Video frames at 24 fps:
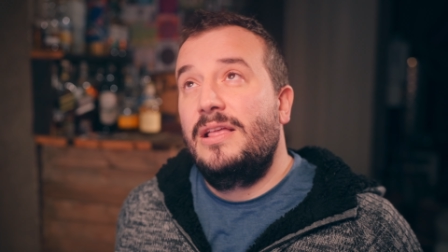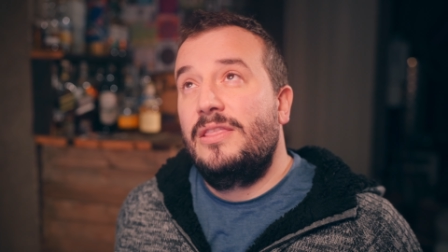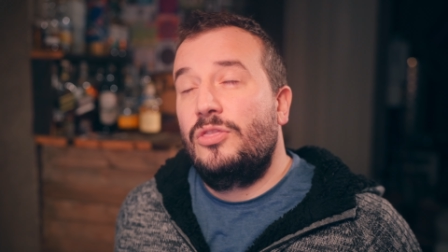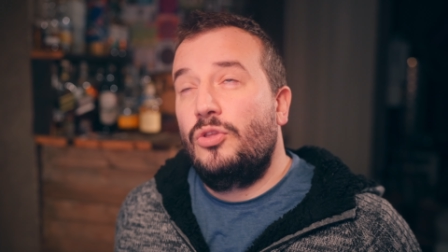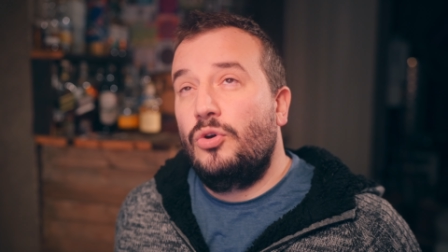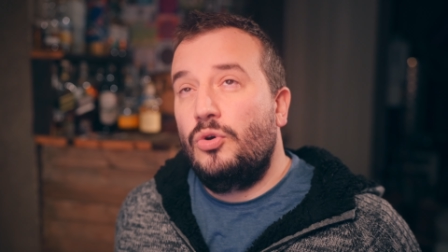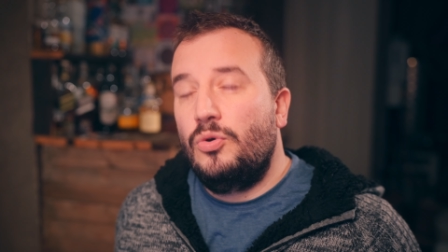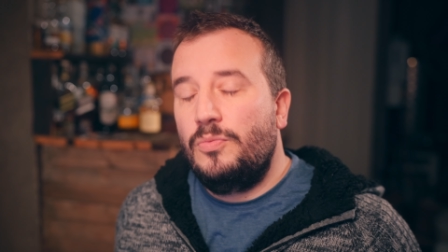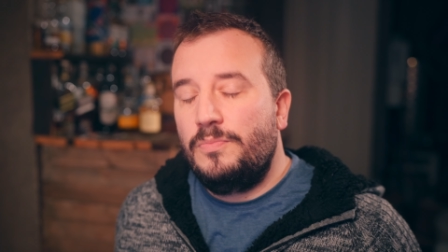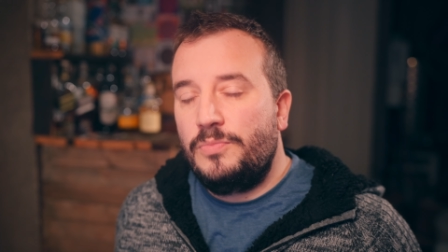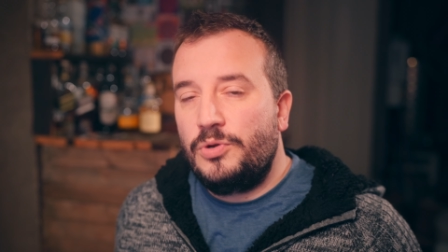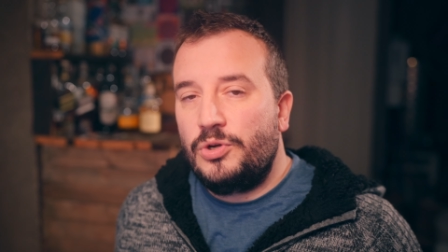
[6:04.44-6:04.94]
the
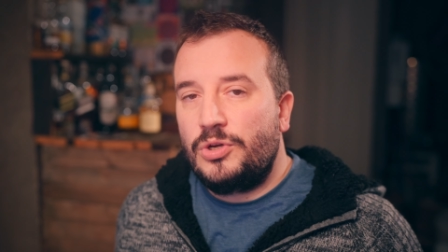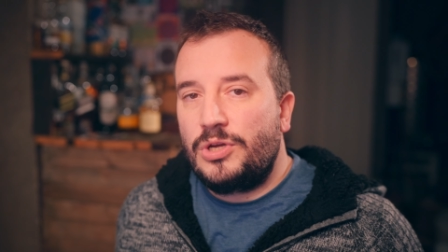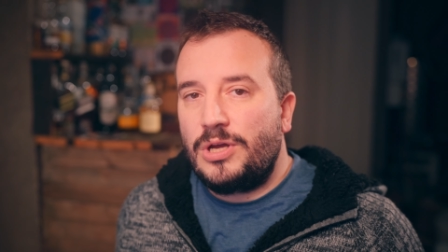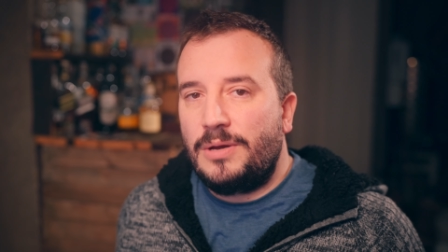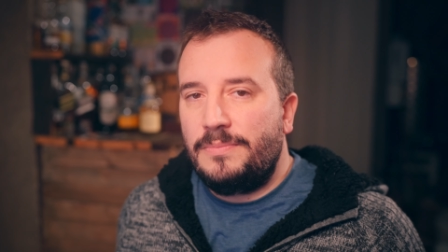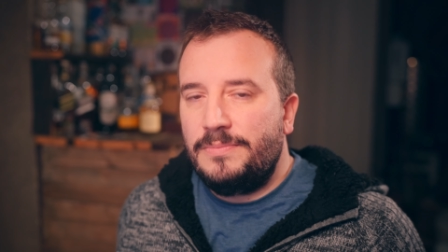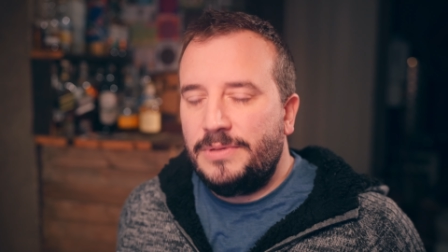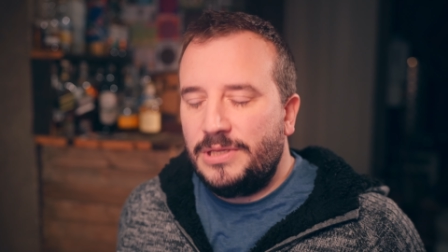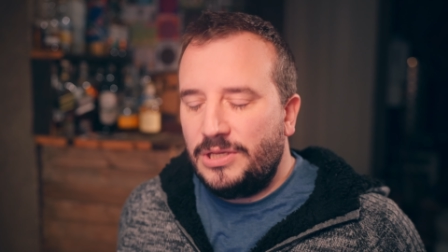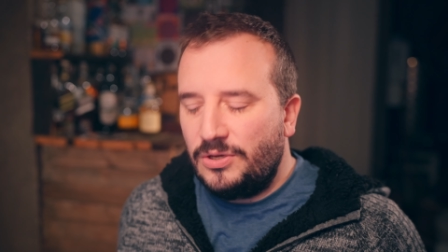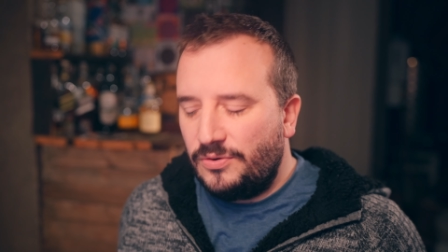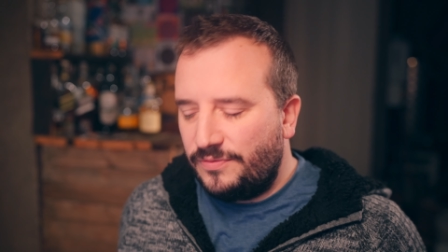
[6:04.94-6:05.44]
homebrew
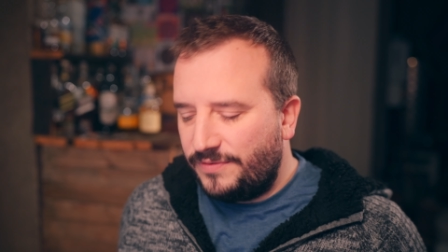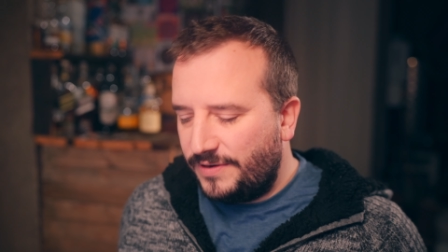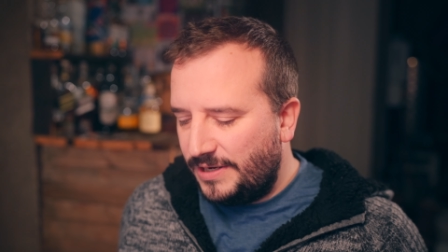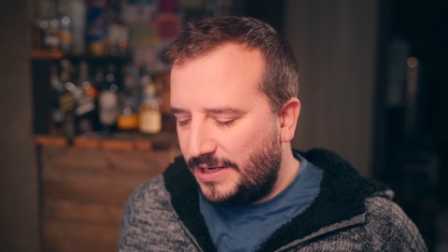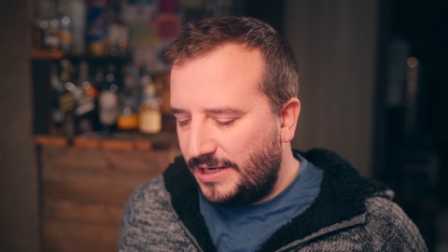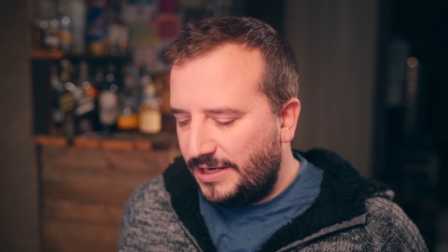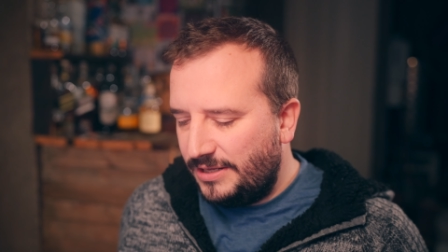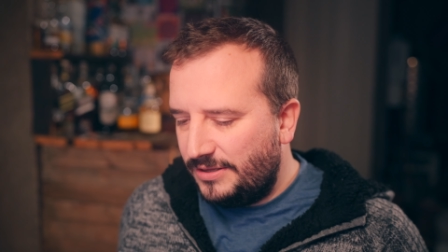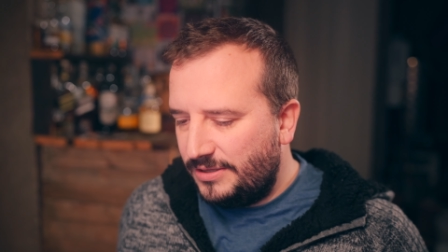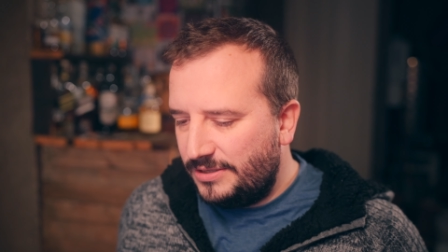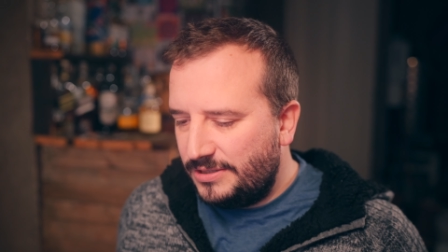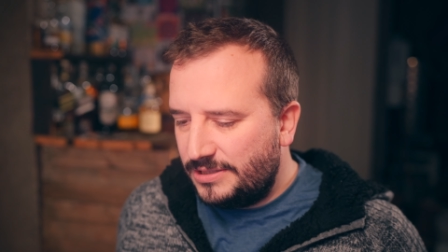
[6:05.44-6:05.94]
company over in
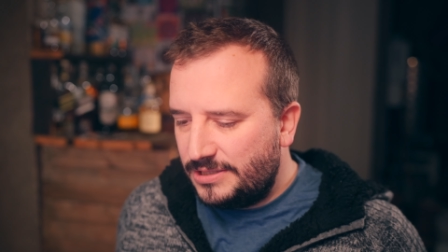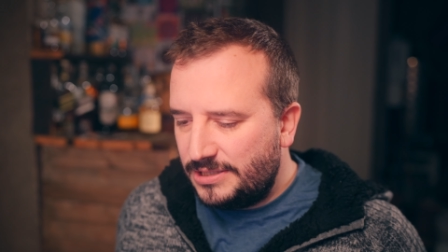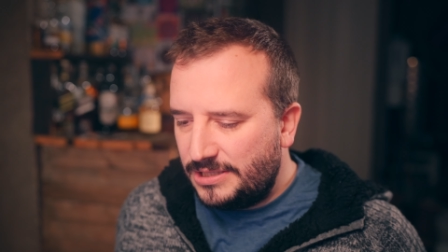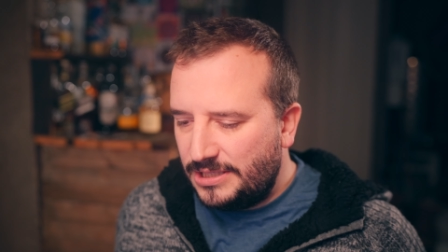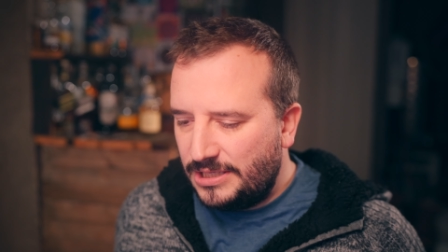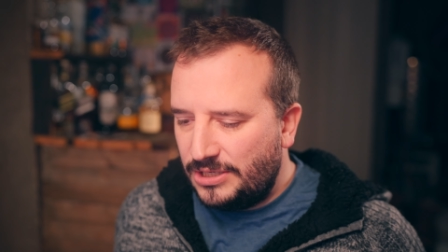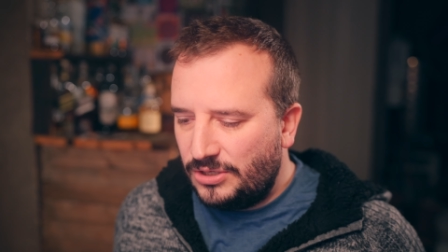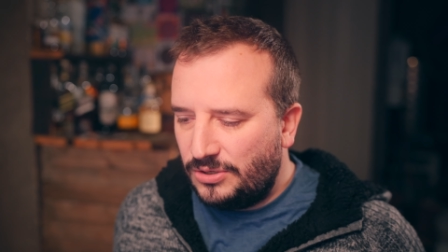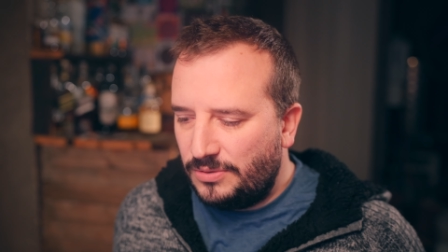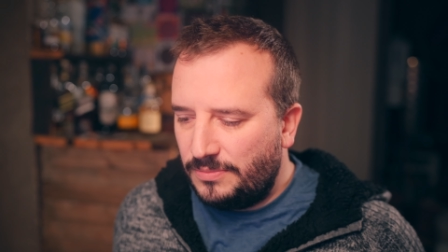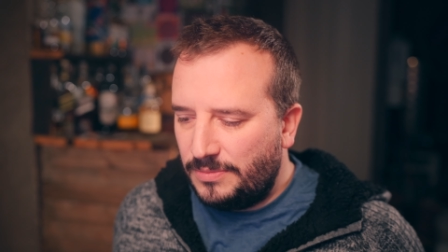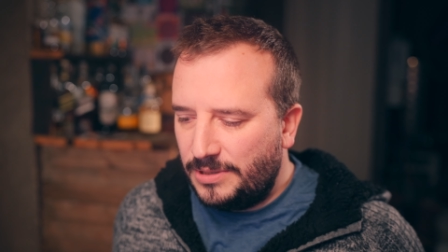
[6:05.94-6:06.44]
Ireland. They
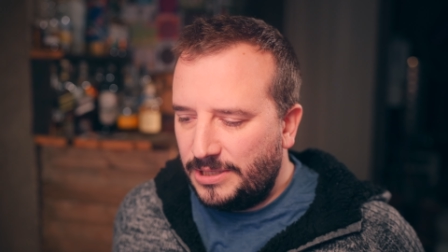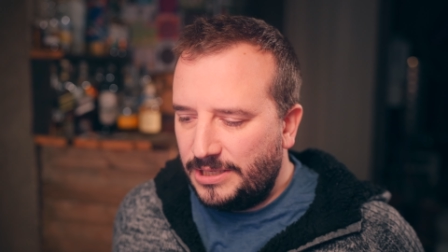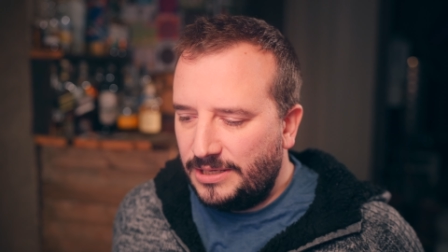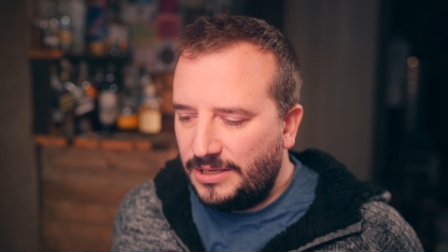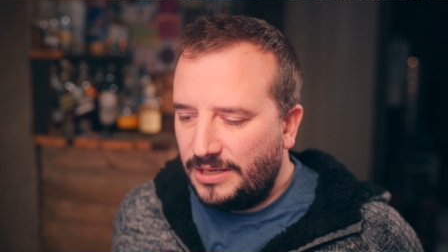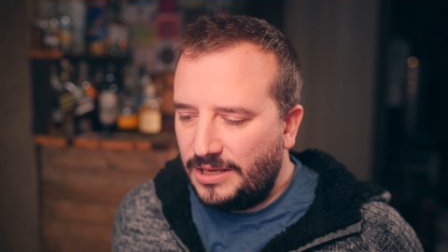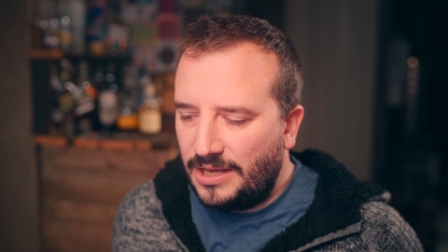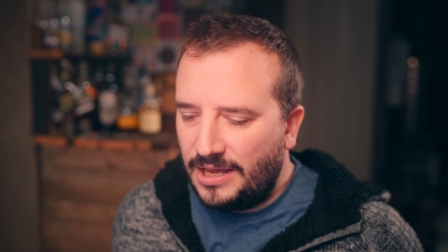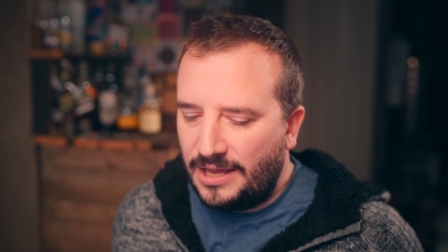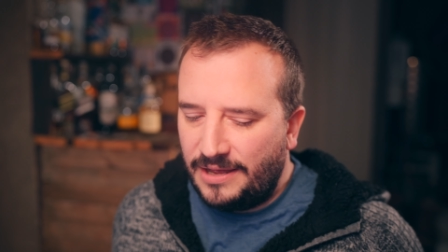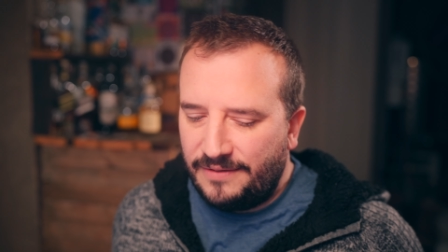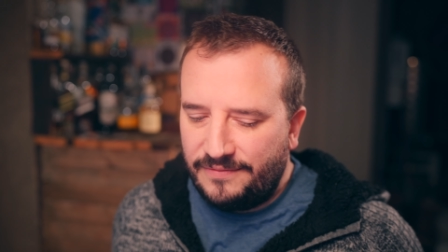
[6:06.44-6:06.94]
normally
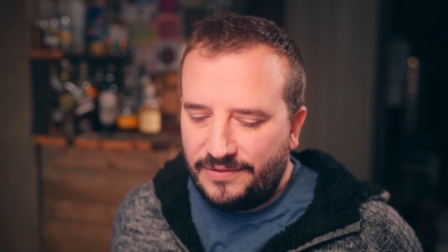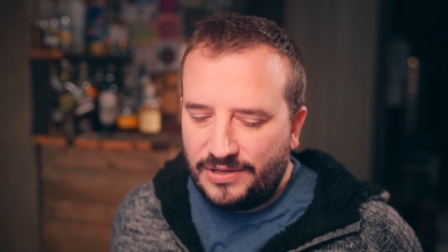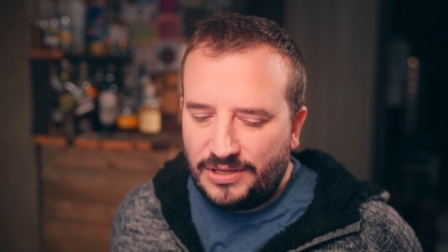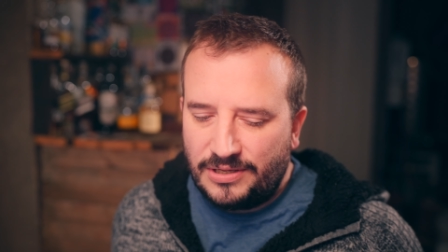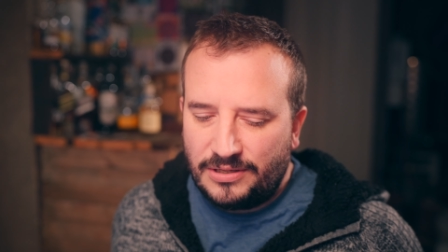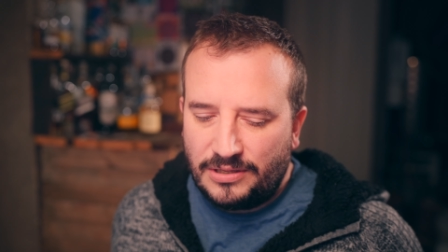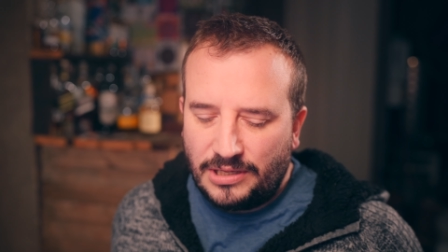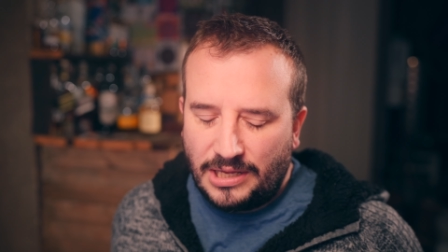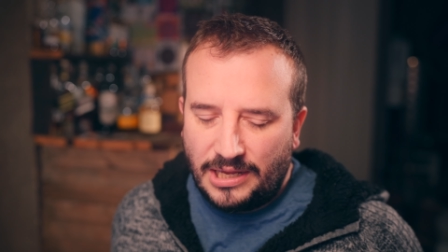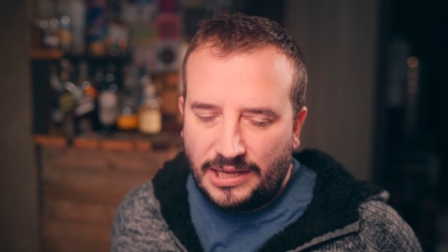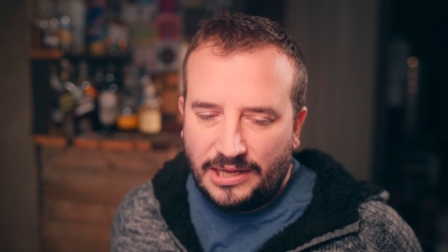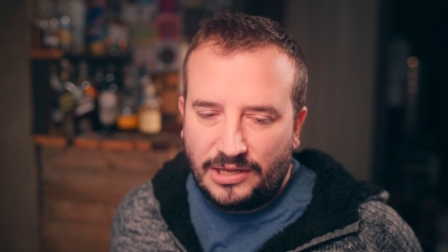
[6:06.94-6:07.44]
have it
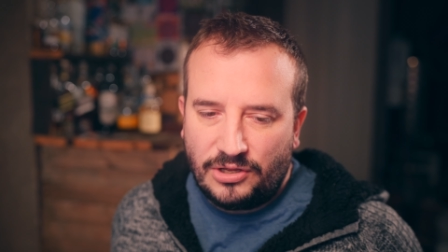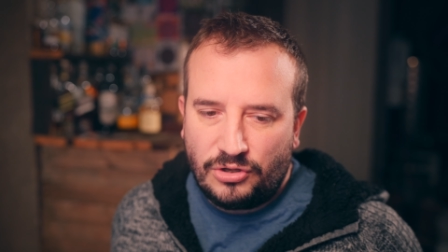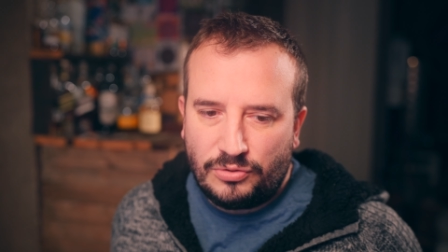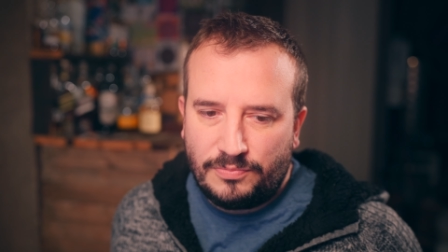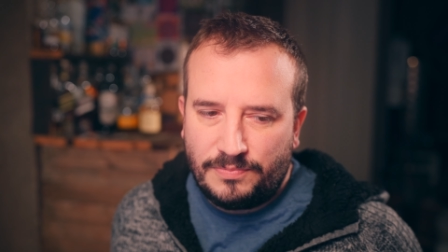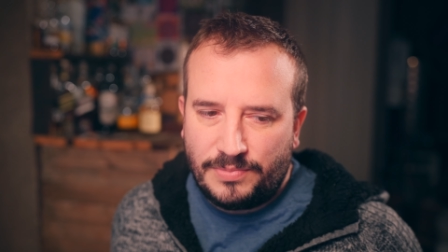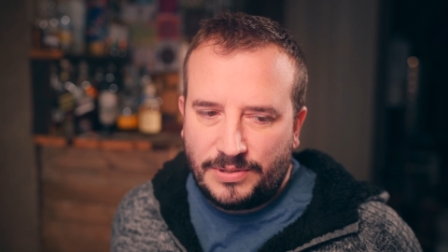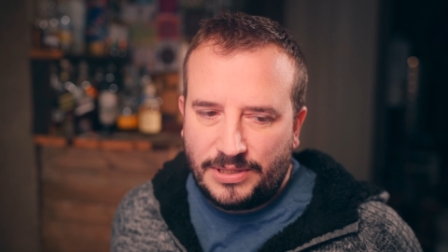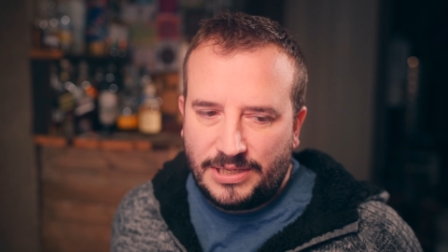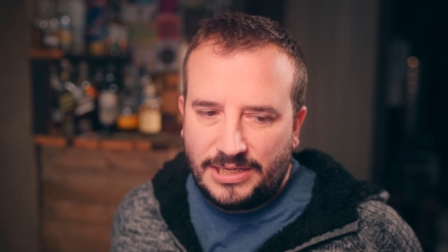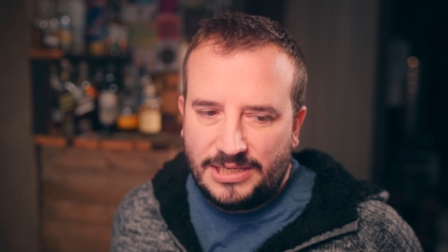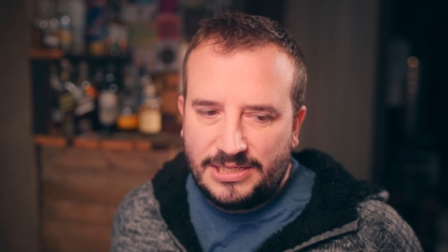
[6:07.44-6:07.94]
at a good
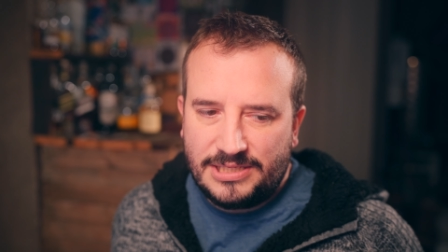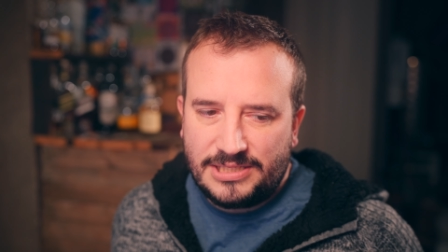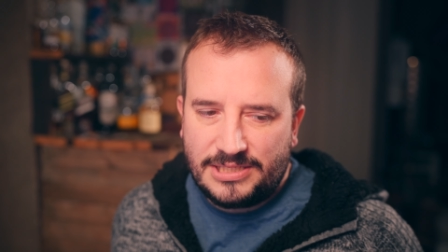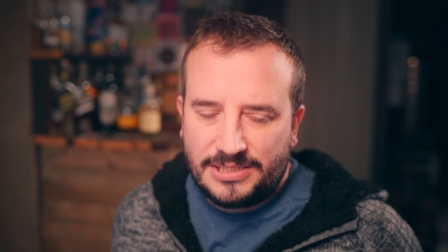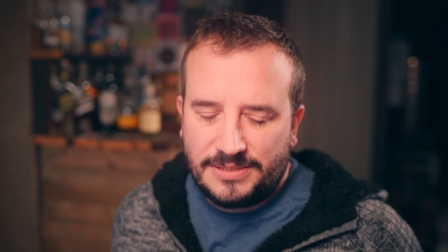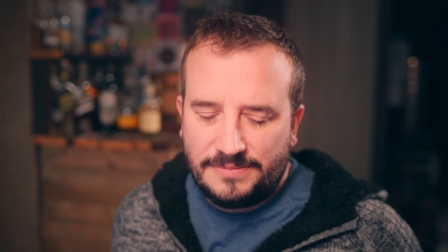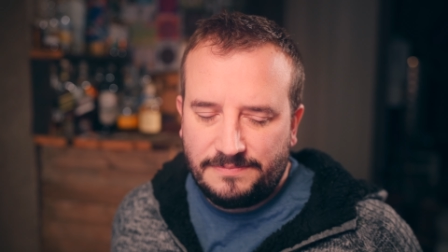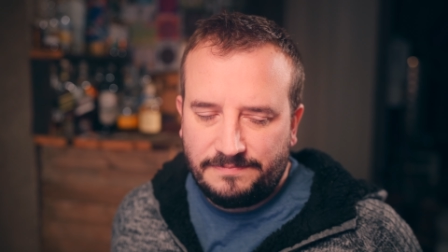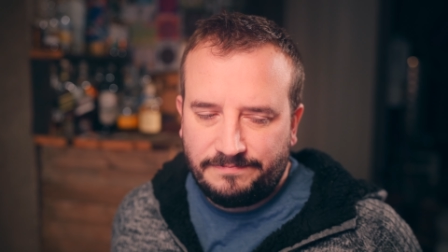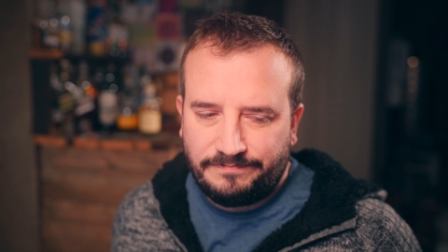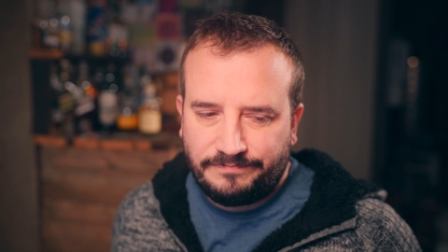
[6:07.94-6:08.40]
price.